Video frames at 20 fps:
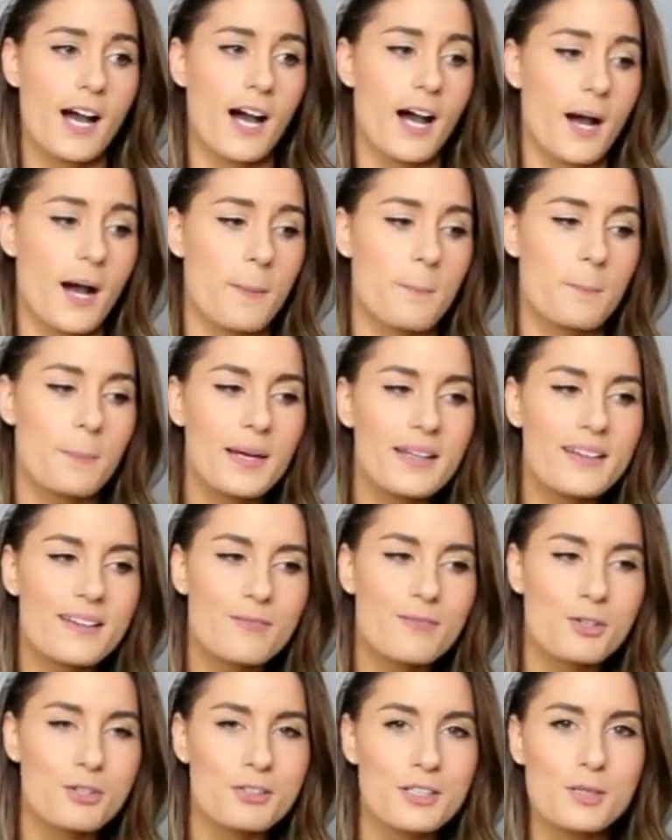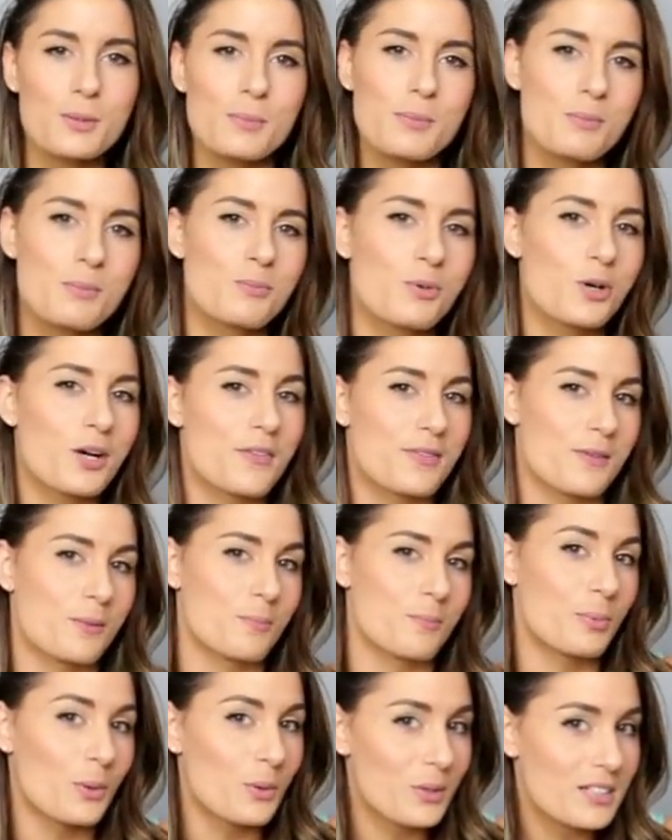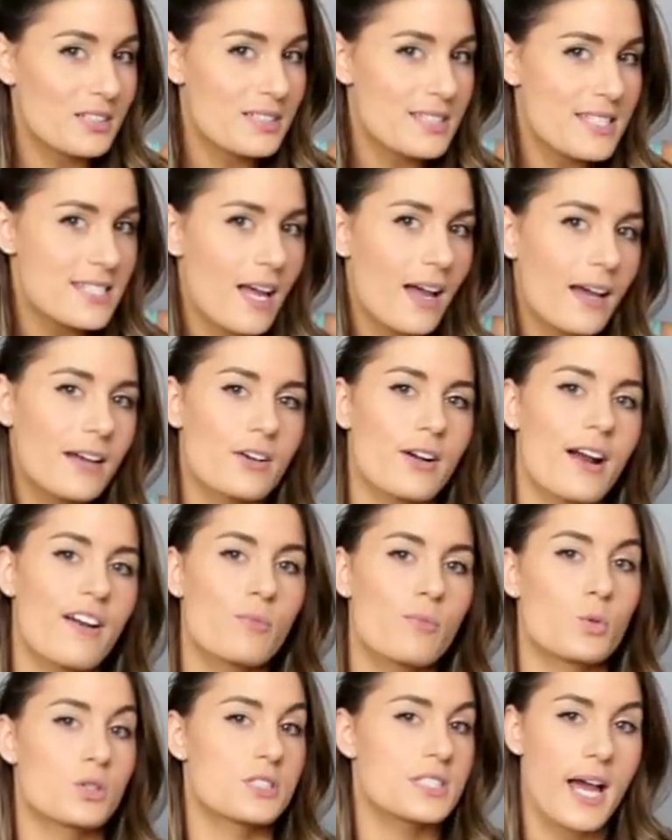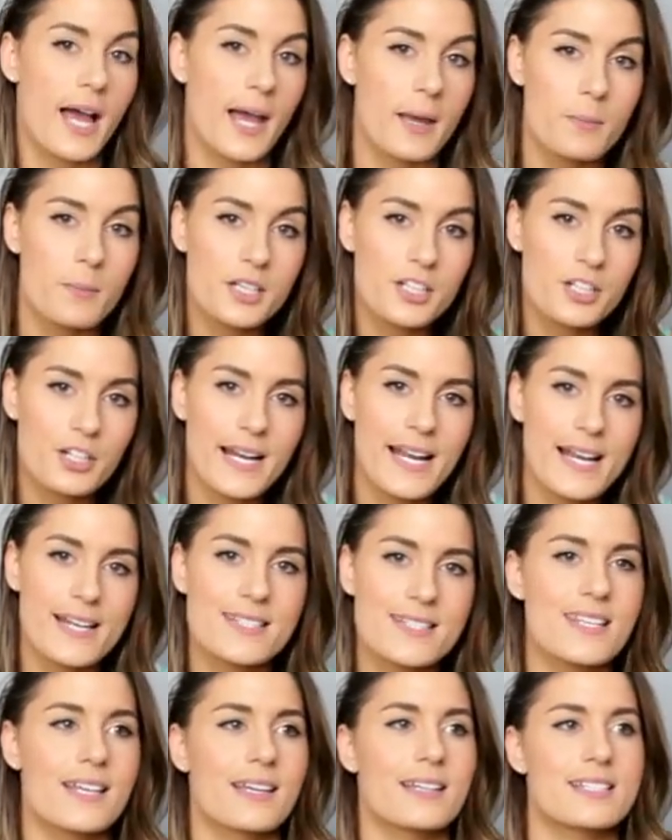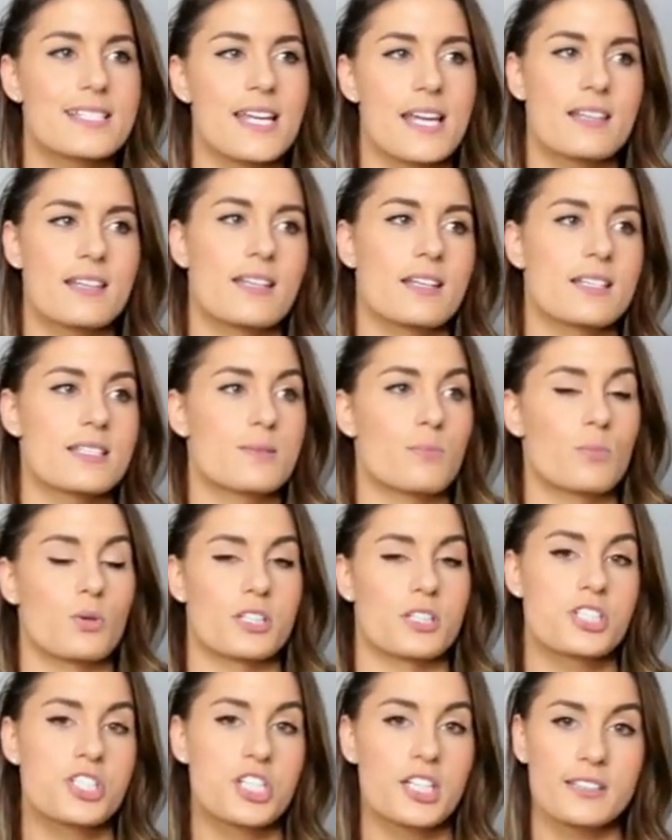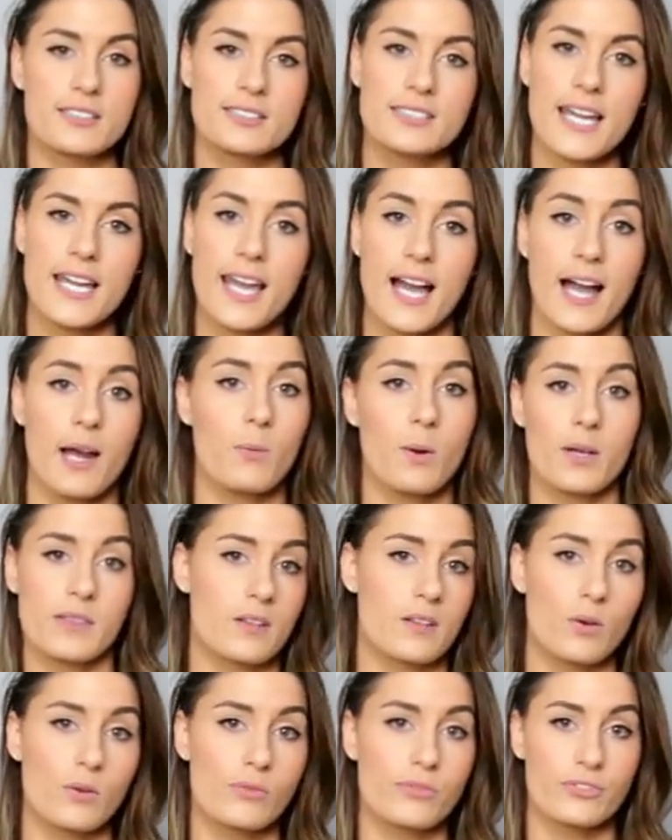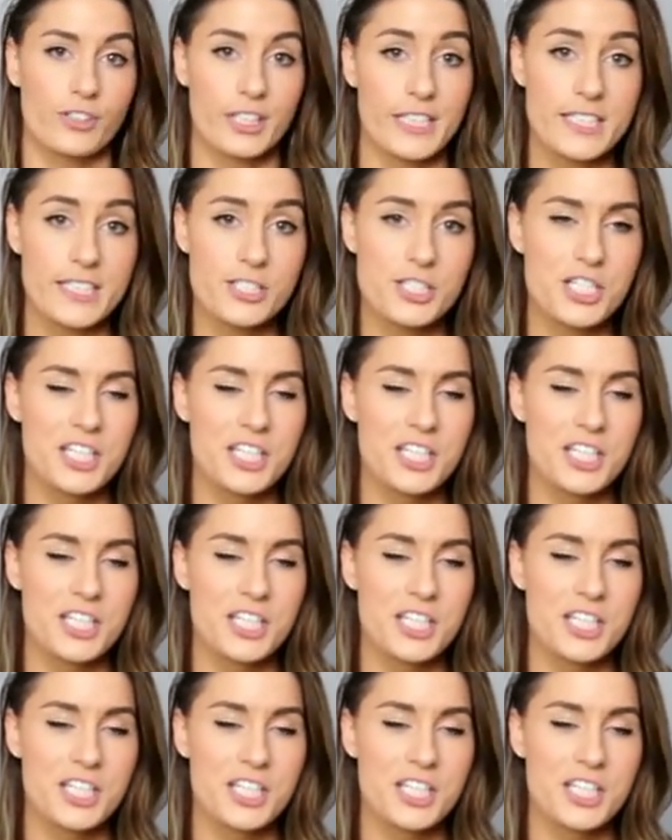Um, but if you're a little bit more on the bored side or have more time on your hands, like a day that is more chill day, I want the whole fridge.